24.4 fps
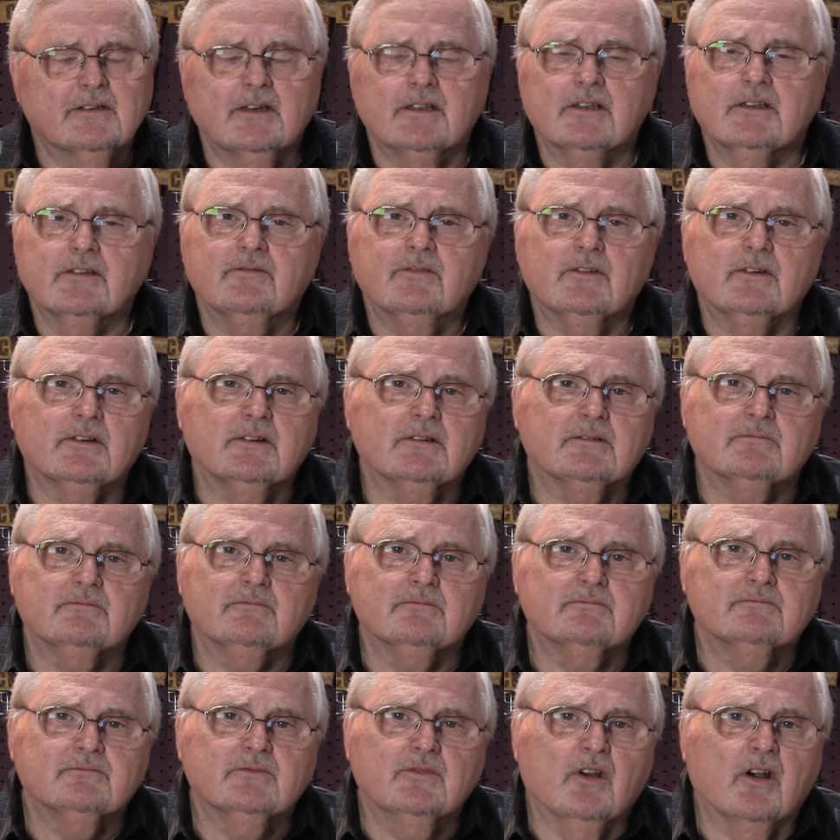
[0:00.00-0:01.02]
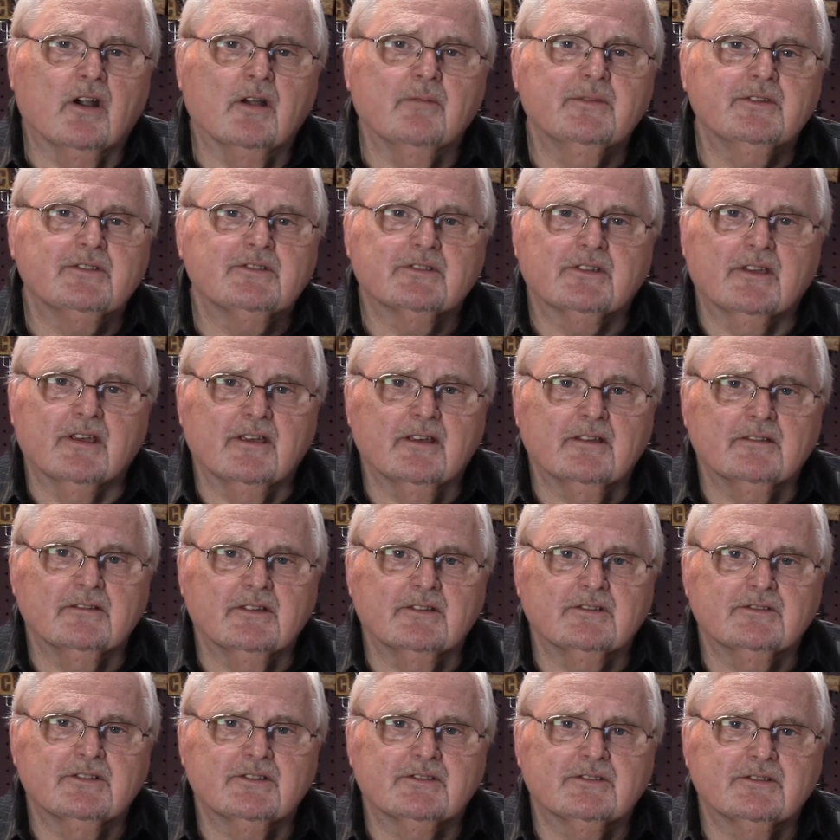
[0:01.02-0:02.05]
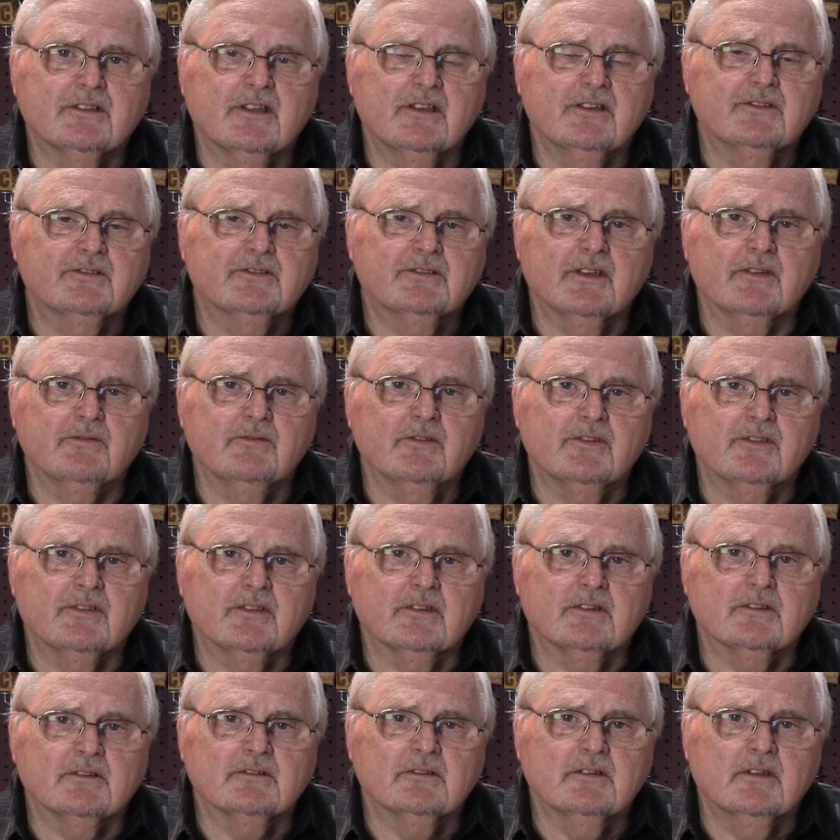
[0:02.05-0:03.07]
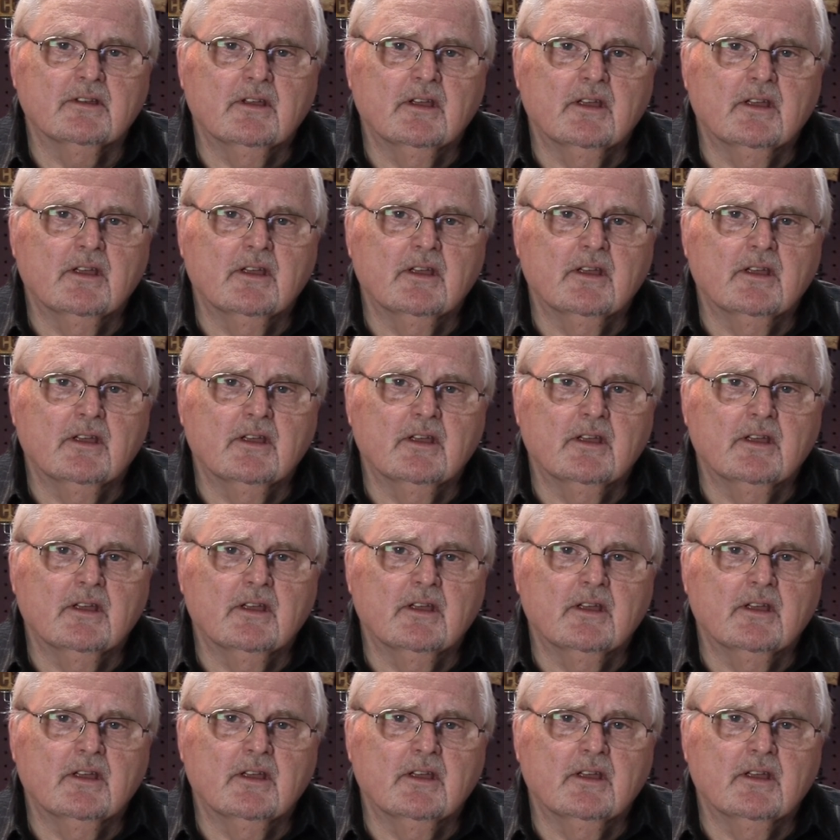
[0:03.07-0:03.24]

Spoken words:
of a garbage can that just takes everything.